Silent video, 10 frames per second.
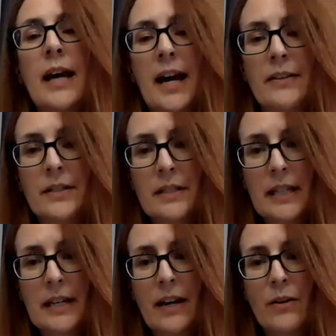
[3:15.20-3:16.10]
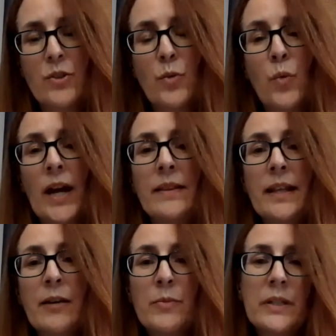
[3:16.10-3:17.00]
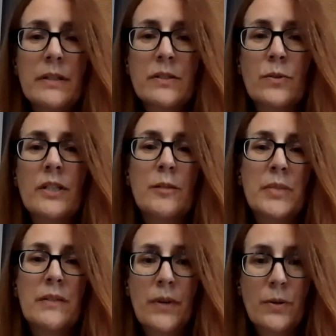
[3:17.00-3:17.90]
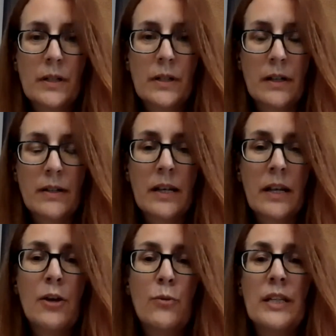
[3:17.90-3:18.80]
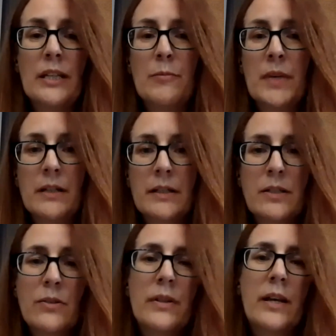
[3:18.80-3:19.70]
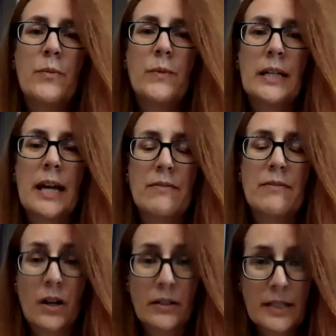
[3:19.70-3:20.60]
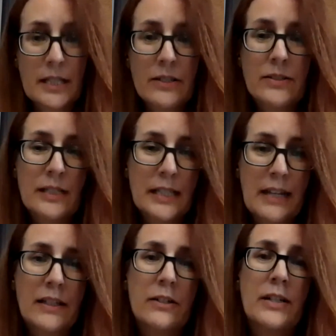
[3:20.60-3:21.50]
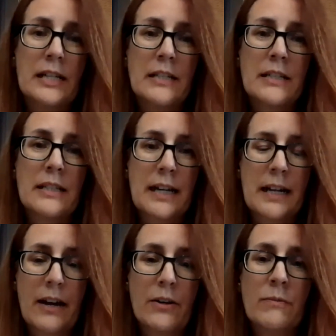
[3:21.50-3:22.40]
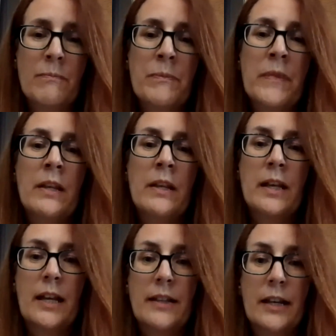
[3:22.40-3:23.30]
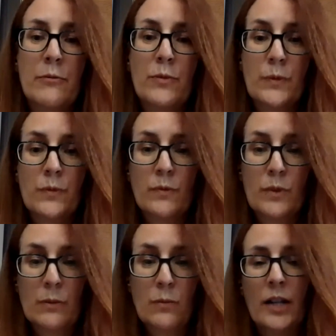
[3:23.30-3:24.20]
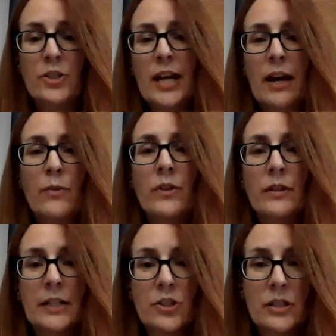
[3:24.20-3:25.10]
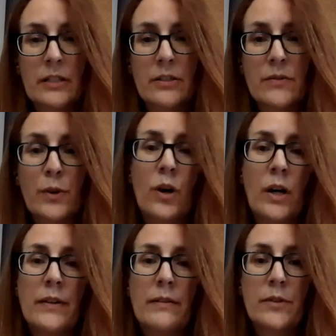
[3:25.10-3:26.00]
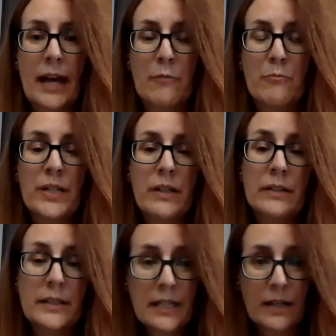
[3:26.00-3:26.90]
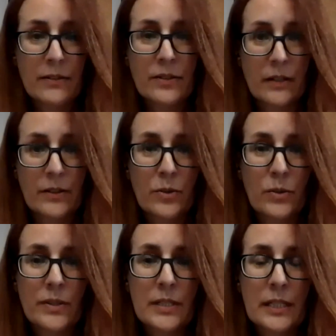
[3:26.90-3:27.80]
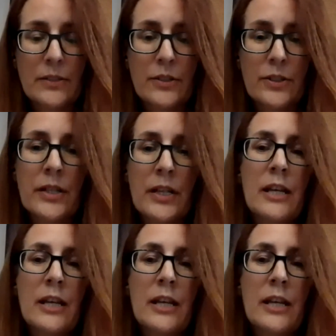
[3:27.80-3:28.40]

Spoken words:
at the State House when that bill is going to be voted on. We email it to them. We have volunteers, again, that are handing that out. And then we watch how the legislators vote on that bill and the others on the gold standard.